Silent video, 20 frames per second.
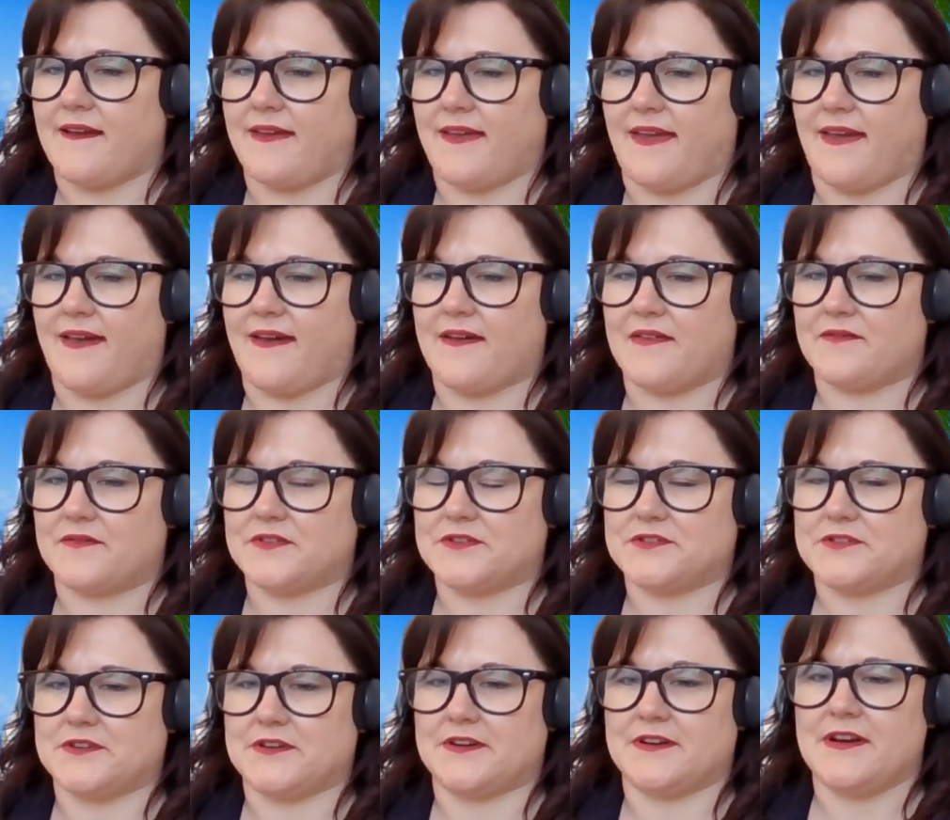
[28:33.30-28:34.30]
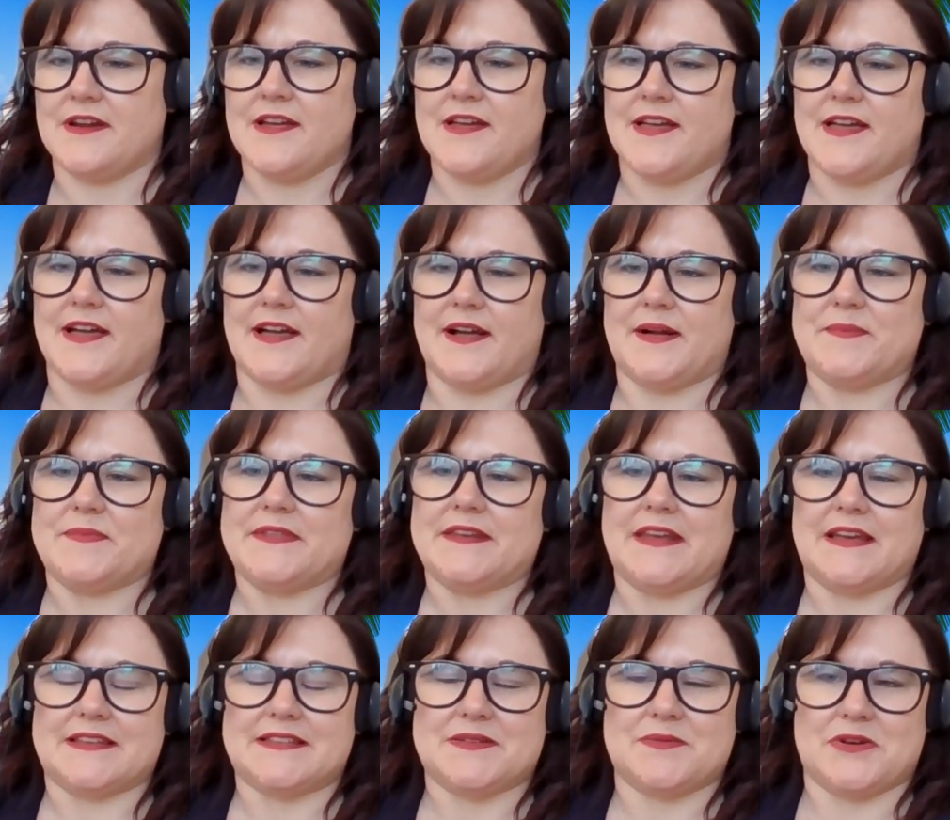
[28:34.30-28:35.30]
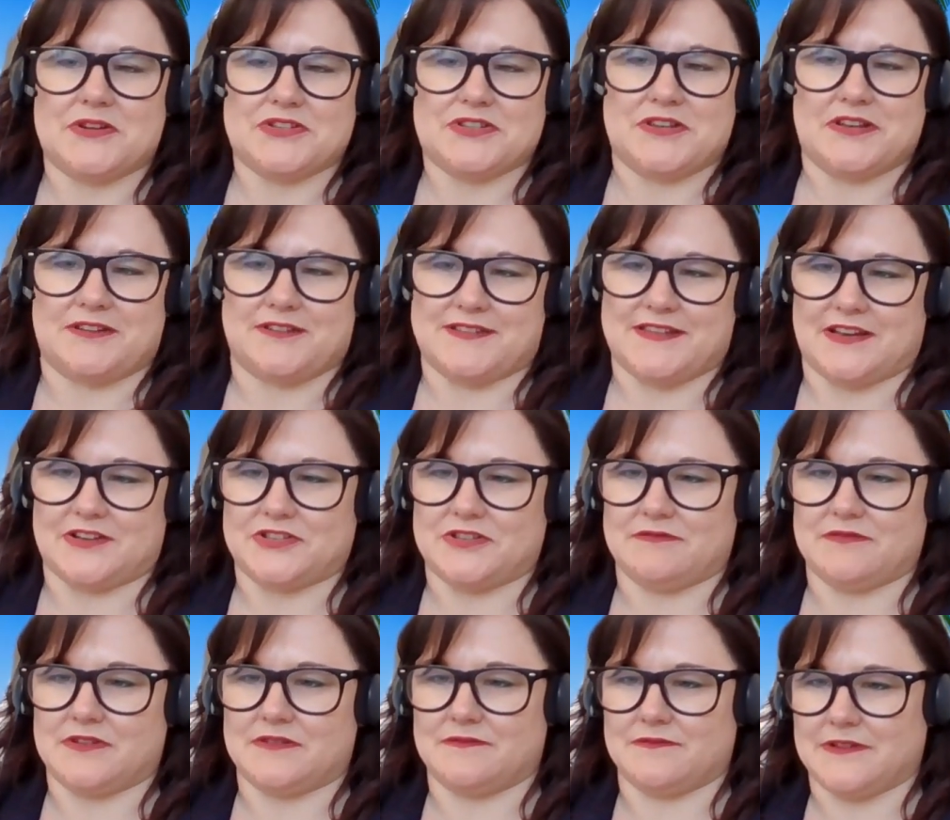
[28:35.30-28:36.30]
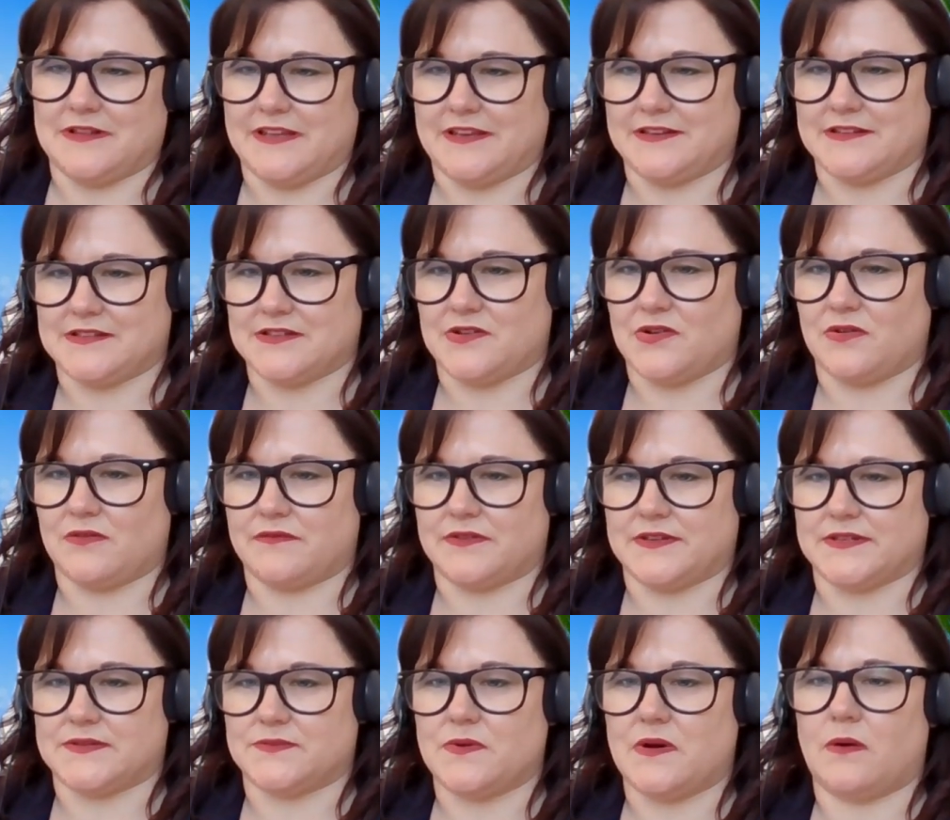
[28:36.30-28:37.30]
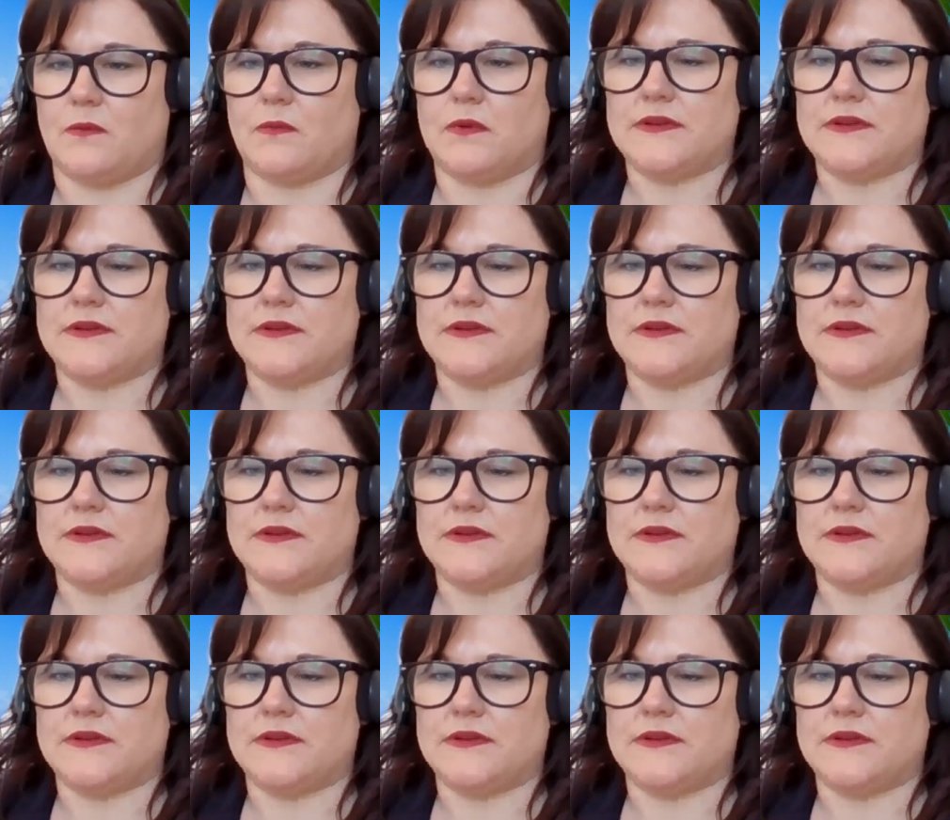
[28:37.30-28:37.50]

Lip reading: Yeah, for sure. The next question here is actually related to COVID as well.